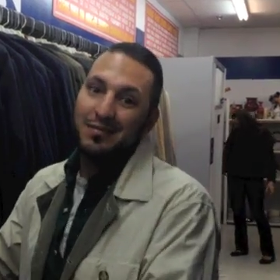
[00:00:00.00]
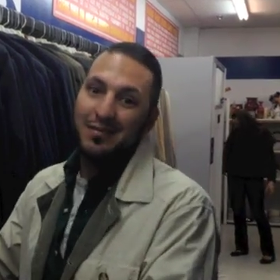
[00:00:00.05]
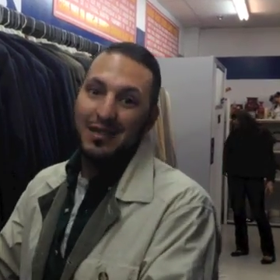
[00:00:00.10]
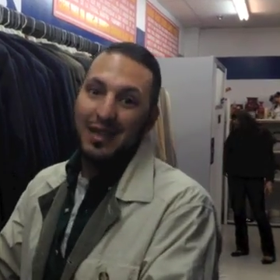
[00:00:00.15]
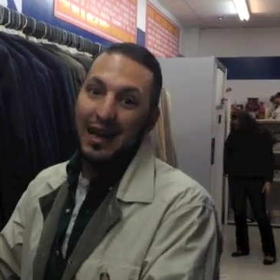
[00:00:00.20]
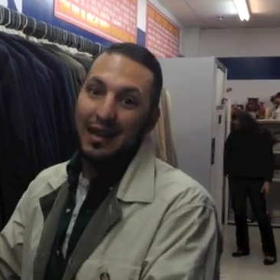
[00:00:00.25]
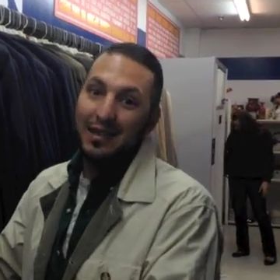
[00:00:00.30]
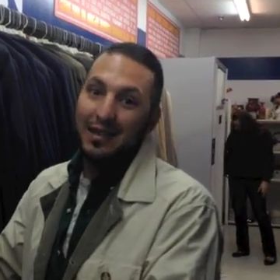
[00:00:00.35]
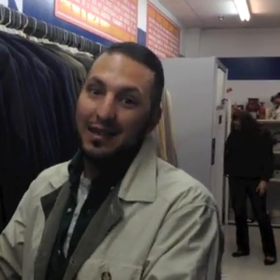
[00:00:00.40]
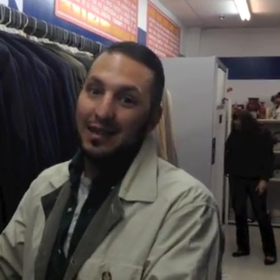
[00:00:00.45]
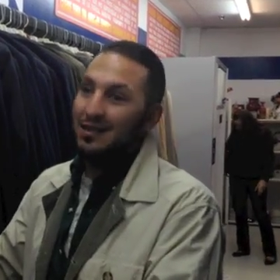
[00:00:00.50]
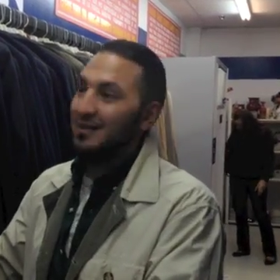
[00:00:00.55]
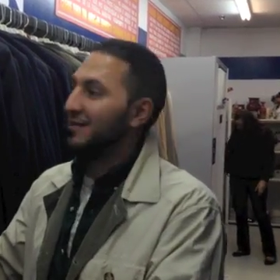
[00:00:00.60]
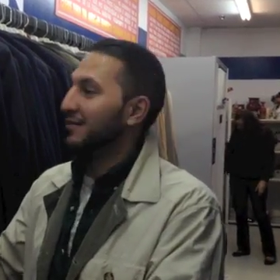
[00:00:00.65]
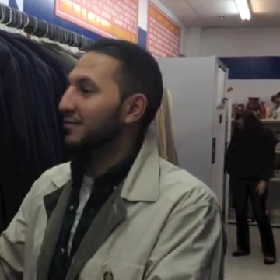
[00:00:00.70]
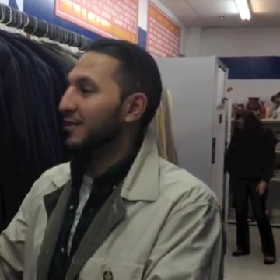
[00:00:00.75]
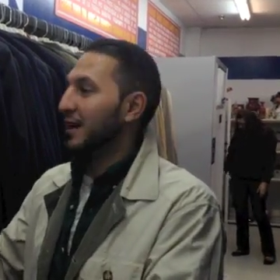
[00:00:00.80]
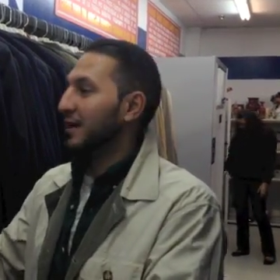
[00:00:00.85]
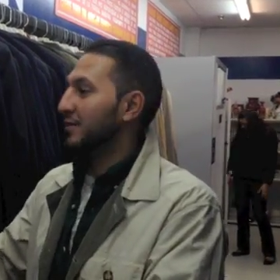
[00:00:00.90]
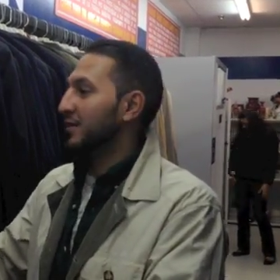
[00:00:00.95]
Yeah, I think
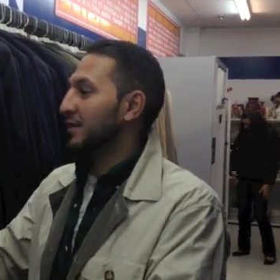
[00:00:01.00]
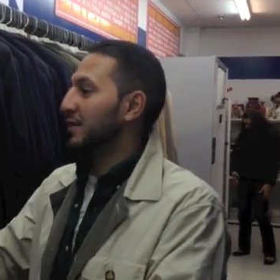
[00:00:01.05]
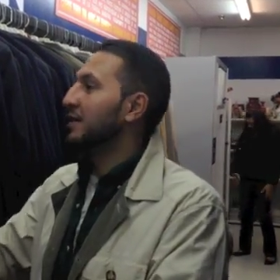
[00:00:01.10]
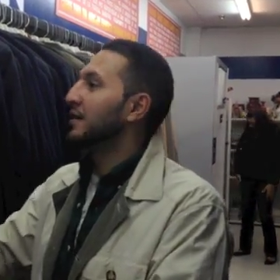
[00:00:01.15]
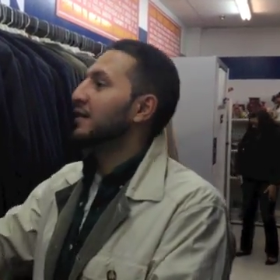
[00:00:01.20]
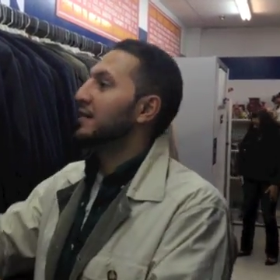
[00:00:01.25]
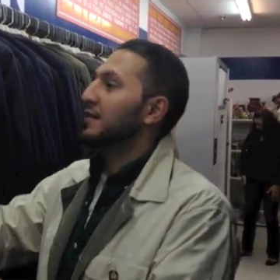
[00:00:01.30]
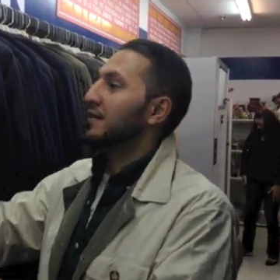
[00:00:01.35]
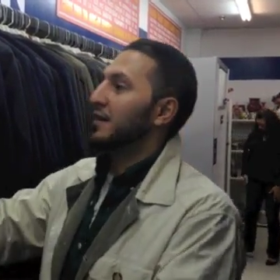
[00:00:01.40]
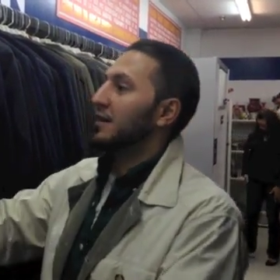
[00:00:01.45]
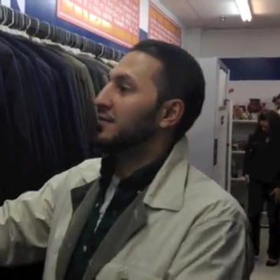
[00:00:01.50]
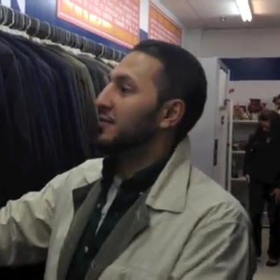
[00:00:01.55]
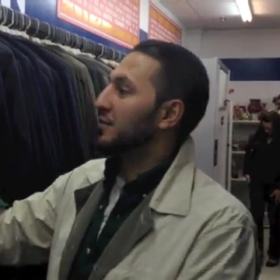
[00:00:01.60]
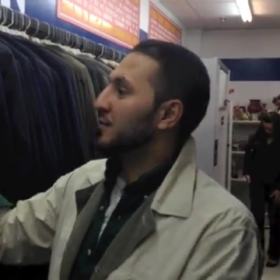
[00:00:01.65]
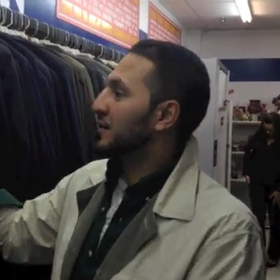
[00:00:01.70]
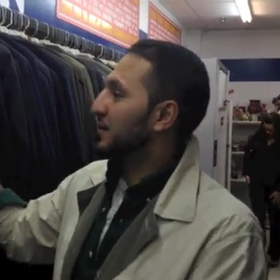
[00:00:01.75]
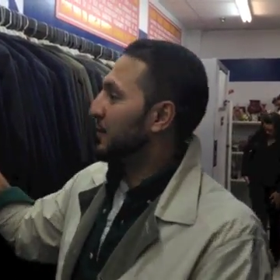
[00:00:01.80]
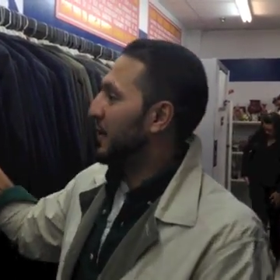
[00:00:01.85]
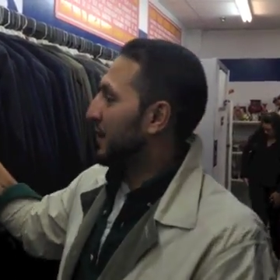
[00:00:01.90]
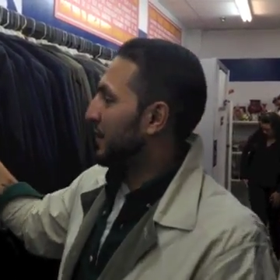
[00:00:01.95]
it's whatever. Yeah. If you
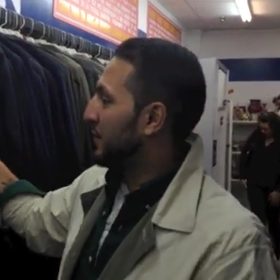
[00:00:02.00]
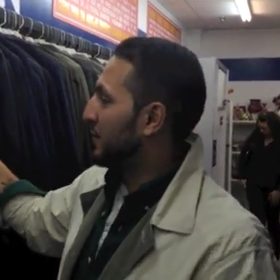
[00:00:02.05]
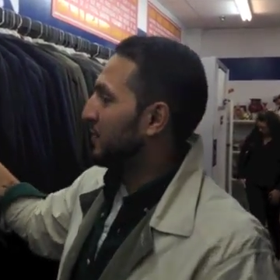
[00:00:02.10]
can make it look